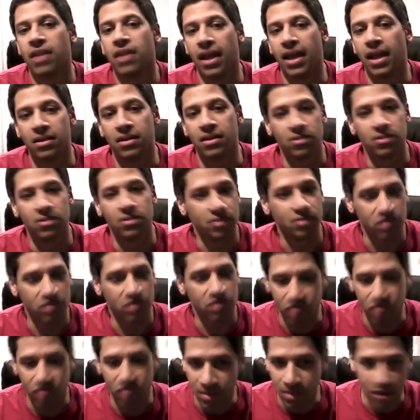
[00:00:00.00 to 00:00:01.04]
and
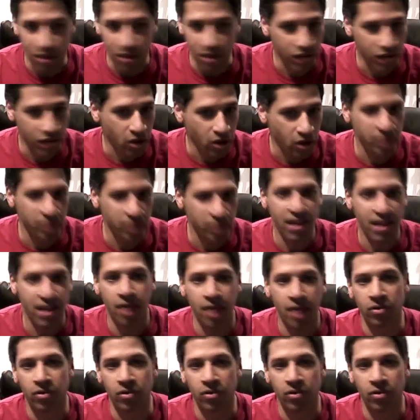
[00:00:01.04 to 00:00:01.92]
you keep the electronics down,